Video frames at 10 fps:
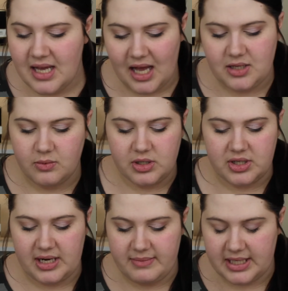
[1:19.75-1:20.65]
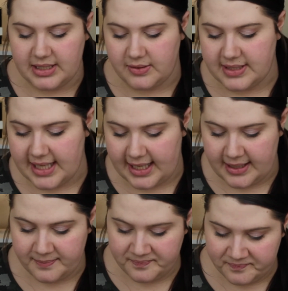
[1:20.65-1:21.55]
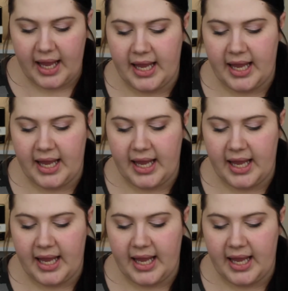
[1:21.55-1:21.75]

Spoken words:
I don't want to try to mix those in.